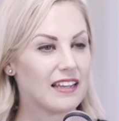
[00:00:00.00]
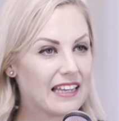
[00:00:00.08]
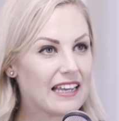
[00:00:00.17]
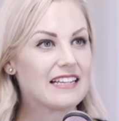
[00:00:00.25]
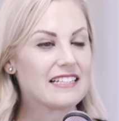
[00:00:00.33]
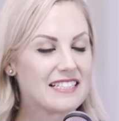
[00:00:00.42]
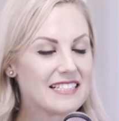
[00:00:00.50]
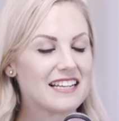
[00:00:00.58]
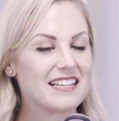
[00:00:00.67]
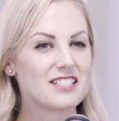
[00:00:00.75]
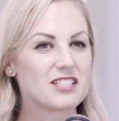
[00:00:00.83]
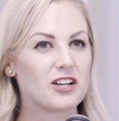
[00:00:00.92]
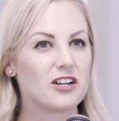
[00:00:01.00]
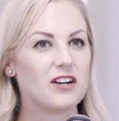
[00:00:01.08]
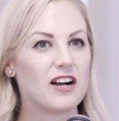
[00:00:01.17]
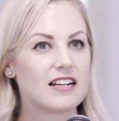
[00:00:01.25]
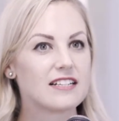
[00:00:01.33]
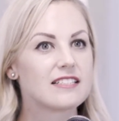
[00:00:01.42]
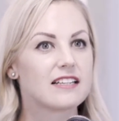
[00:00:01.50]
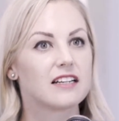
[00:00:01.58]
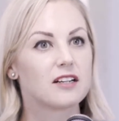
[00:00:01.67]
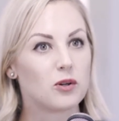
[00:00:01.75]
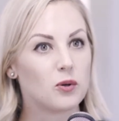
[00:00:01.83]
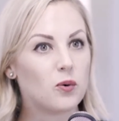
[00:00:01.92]
Yes. So I
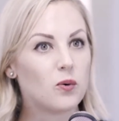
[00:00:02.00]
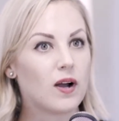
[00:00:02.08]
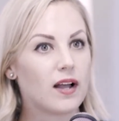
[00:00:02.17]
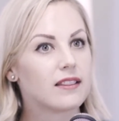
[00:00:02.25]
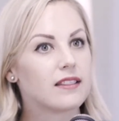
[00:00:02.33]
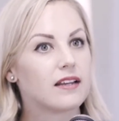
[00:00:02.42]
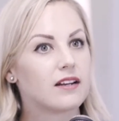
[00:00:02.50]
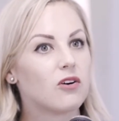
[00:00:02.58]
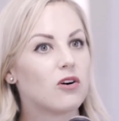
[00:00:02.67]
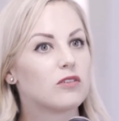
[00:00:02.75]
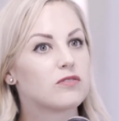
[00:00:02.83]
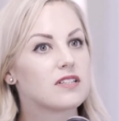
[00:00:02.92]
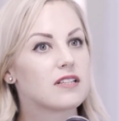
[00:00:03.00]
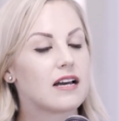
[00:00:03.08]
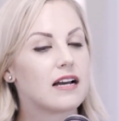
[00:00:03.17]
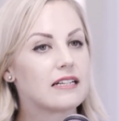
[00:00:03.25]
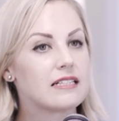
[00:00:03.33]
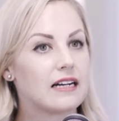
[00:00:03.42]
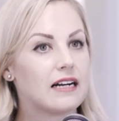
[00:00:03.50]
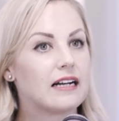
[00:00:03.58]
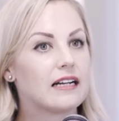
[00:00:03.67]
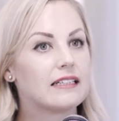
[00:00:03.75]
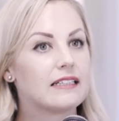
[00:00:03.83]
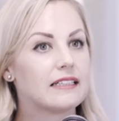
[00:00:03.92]
studied law, and then after that
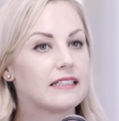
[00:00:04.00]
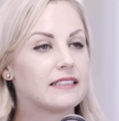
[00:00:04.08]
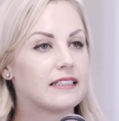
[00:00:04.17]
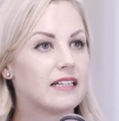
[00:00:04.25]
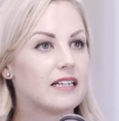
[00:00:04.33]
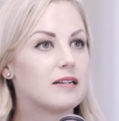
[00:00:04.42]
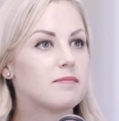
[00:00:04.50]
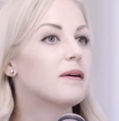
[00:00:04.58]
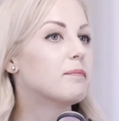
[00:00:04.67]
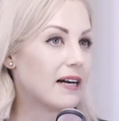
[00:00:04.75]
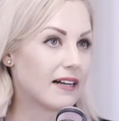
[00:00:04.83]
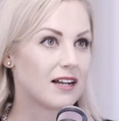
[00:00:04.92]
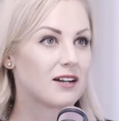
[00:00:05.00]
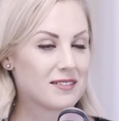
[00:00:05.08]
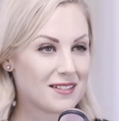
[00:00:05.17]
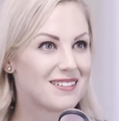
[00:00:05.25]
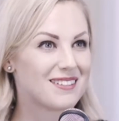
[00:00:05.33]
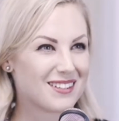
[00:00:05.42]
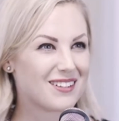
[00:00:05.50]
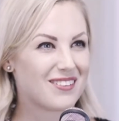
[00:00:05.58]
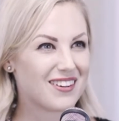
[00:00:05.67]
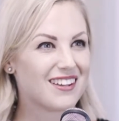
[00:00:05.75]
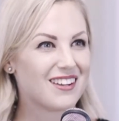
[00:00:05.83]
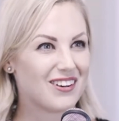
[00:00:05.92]
I did my accounting degree.
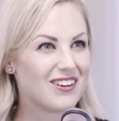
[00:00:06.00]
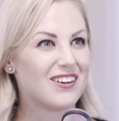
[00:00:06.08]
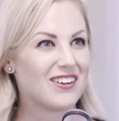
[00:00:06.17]
Okay. Yeah.